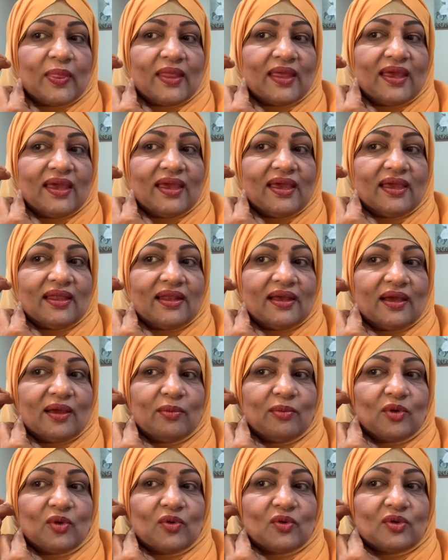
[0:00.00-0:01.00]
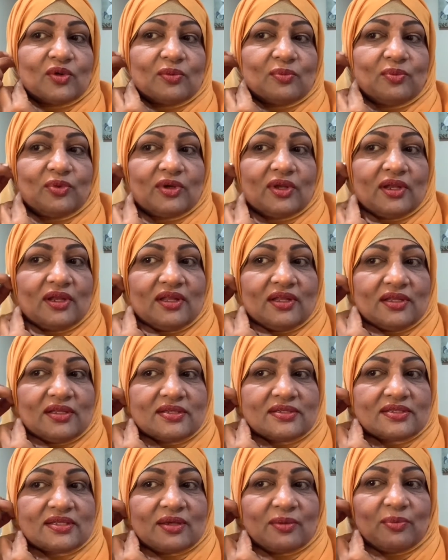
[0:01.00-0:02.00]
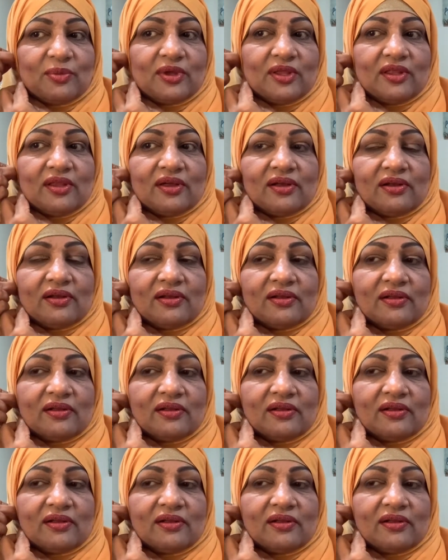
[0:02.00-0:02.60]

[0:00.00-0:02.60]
And I'm going to put a little stick pin there.